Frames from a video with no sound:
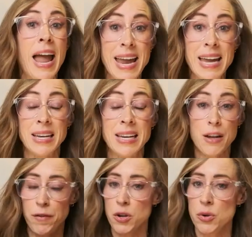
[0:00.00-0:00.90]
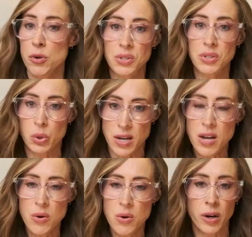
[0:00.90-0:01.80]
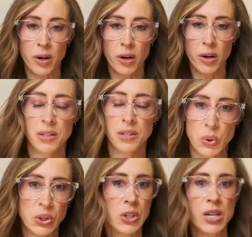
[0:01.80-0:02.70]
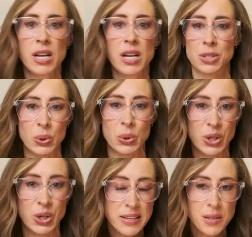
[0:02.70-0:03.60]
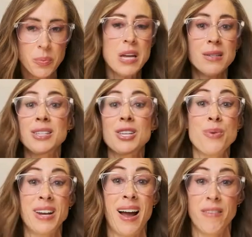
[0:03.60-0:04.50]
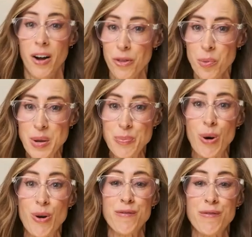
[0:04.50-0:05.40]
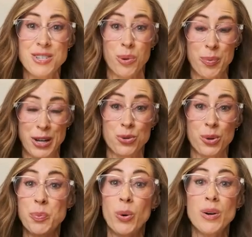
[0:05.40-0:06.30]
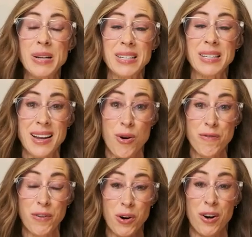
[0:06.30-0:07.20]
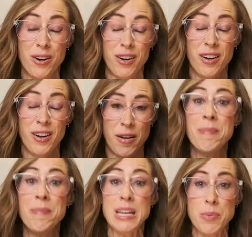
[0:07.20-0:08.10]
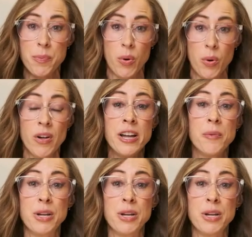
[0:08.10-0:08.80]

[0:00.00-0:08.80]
And if you use the right keywords and it's Whole 30 and it's Whole 30 recipes, you can have other people find your Pinterest board because I know for many people,